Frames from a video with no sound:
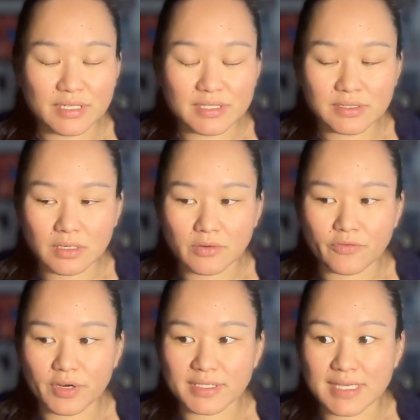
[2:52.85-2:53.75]
So
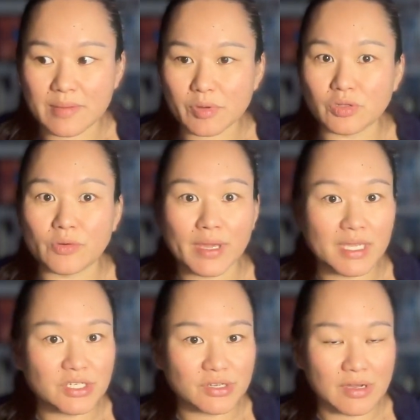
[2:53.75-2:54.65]
for example,
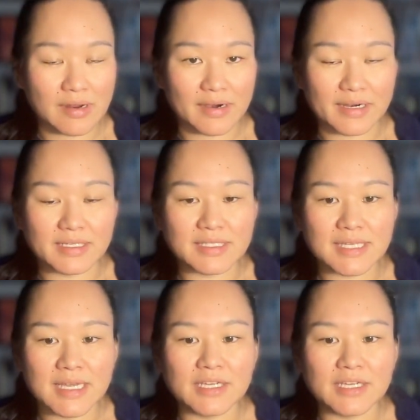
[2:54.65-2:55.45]
location cards